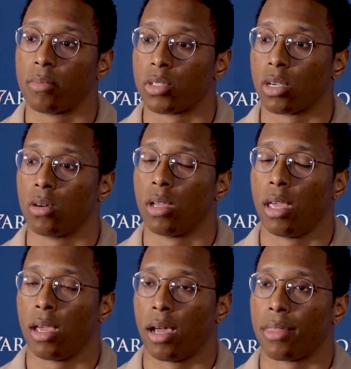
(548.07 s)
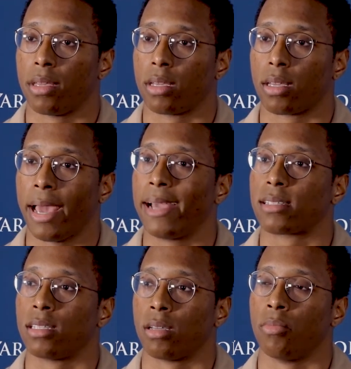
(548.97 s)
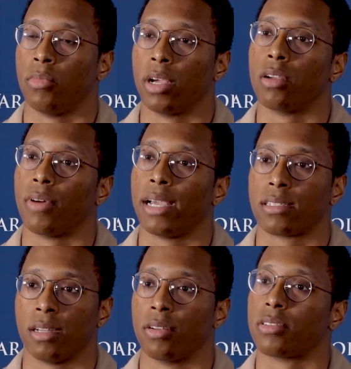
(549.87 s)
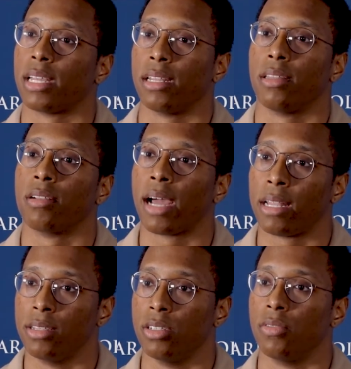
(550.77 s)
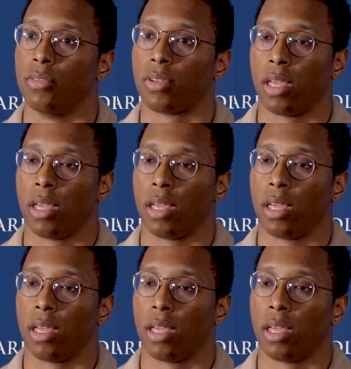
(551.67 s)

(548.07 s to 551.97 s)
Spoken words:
So I think asking them their advice and understanding their knowledge of